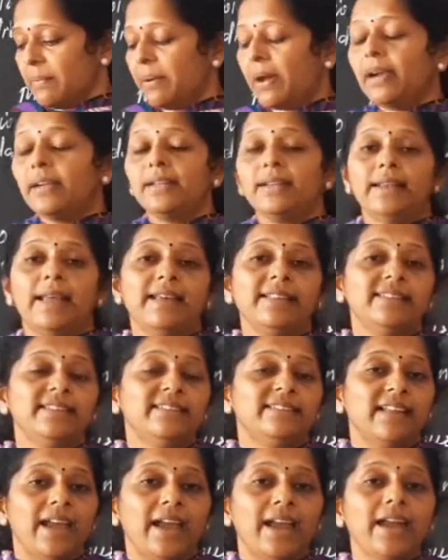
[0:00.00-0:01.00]

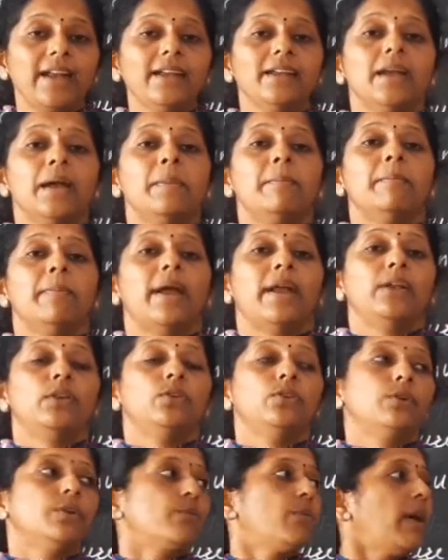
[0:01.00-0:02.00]
fertilizers and
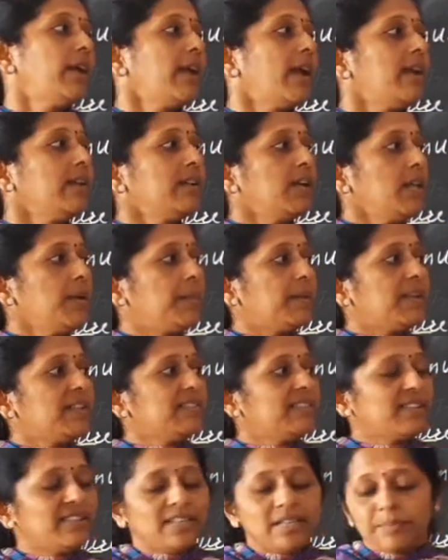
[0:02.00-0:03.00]
manure. What are the
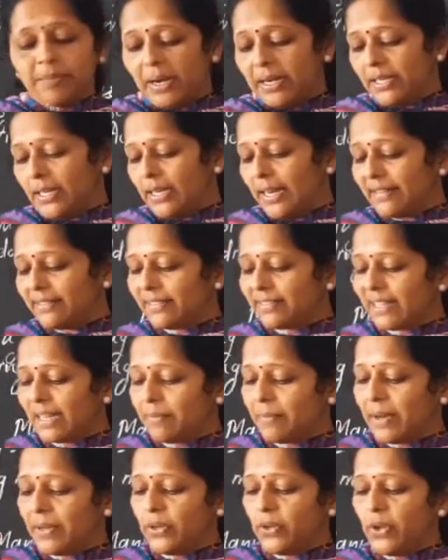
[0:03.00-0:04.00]
differences in fertilizers
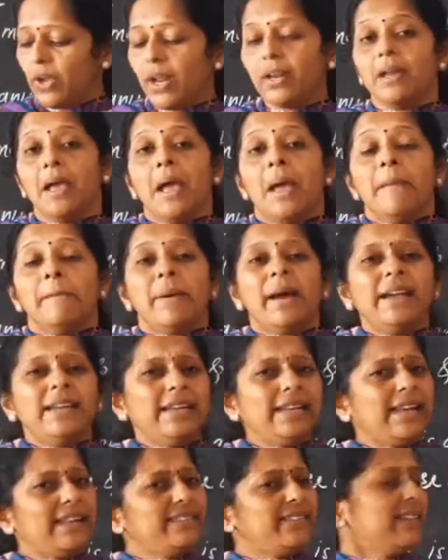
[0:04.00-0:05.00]
and manure?
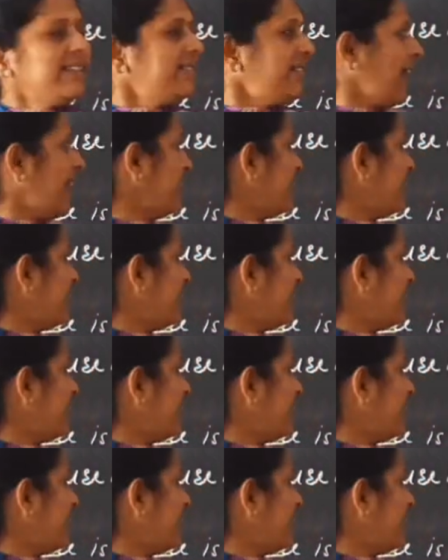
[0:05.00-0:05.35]
Fertilizers,